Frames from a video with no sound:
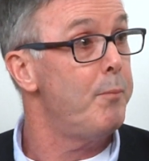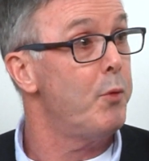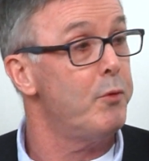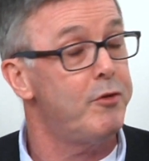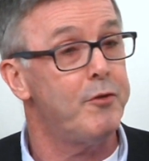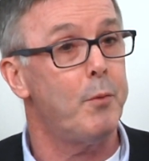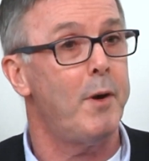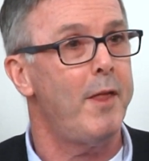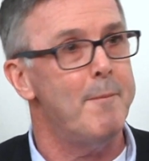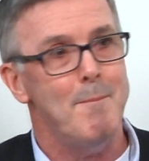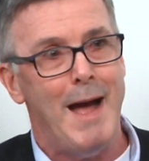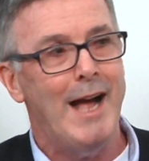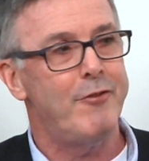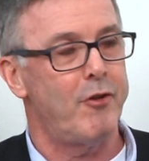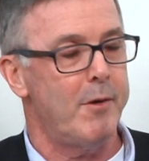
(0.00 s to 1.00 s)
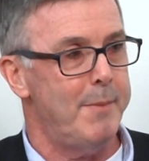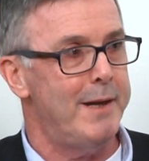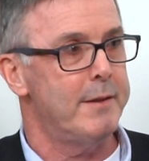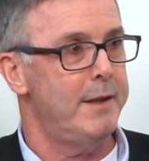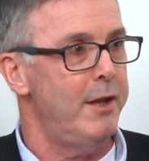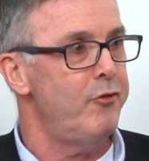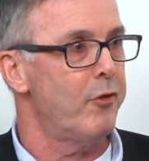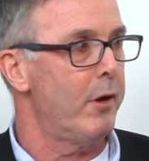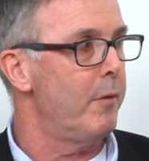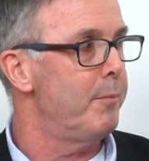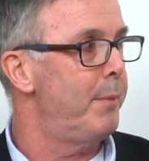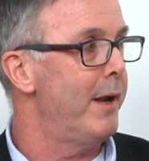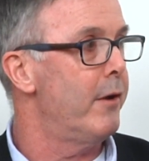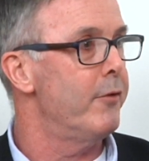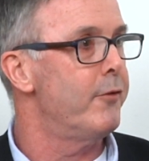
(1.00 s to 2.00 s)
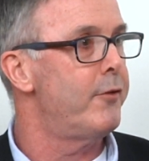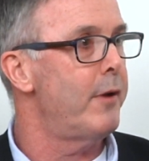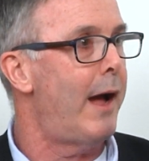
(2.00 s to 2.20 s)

which is one of the magic about digital, because